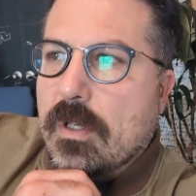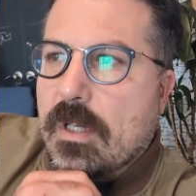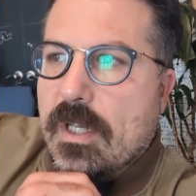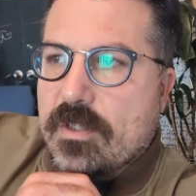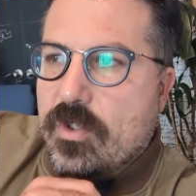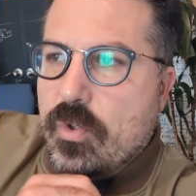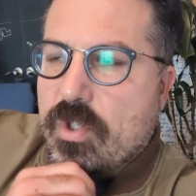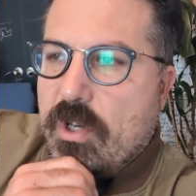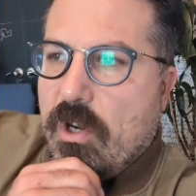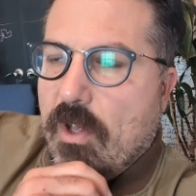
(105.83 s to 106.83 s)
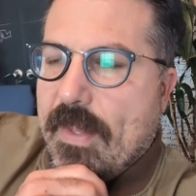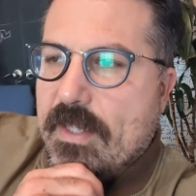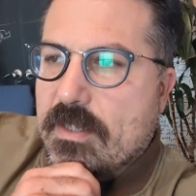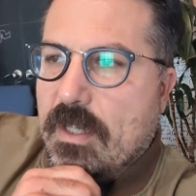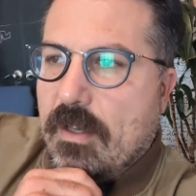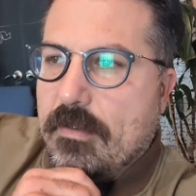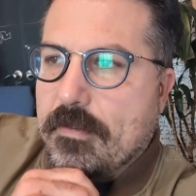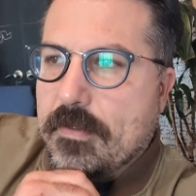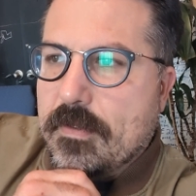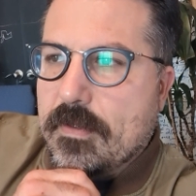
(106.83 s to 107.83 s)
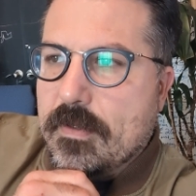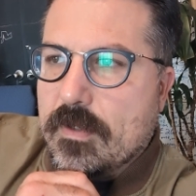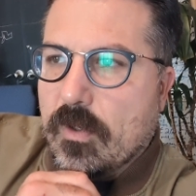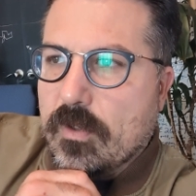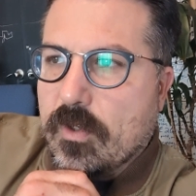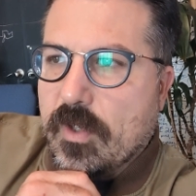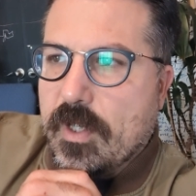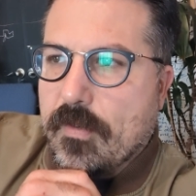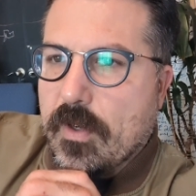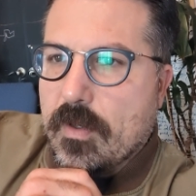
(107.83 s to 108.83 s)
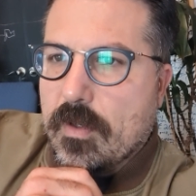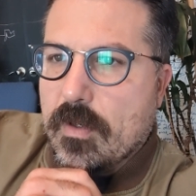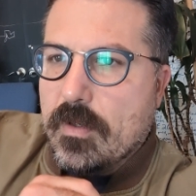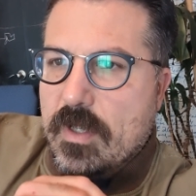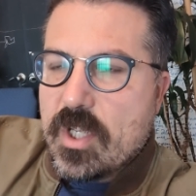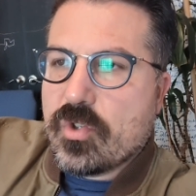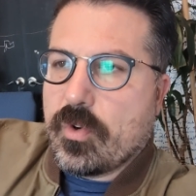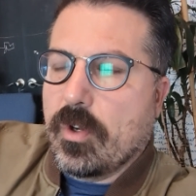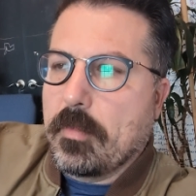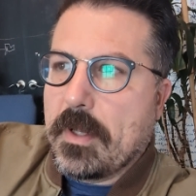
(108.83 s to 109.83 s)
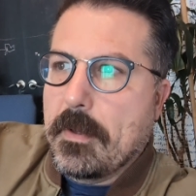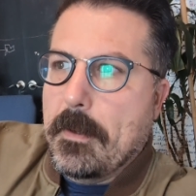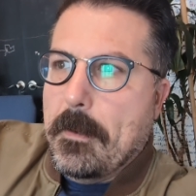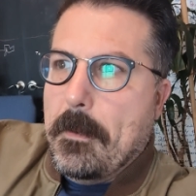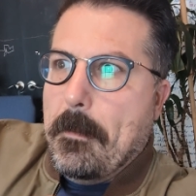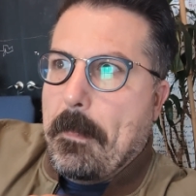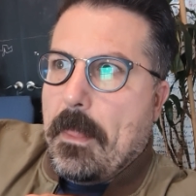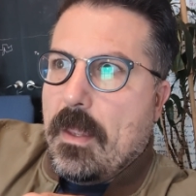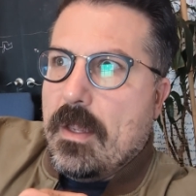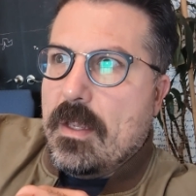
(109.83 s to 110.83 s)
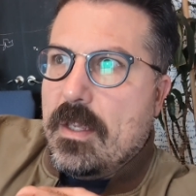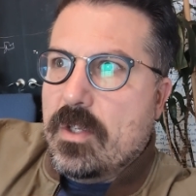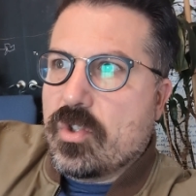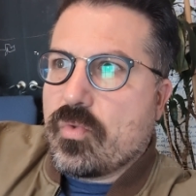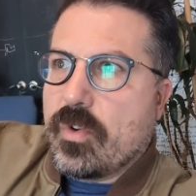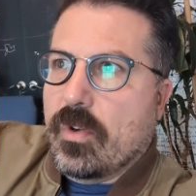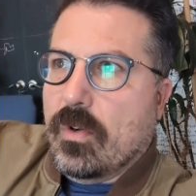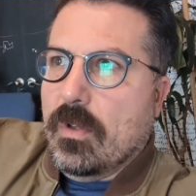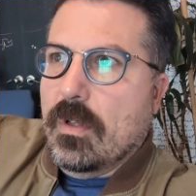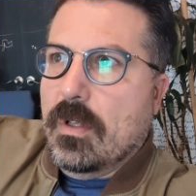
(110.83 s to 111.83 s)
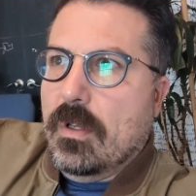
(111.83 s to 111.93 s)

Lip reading: constitution and all that stuff. Totally different Israel. But Israel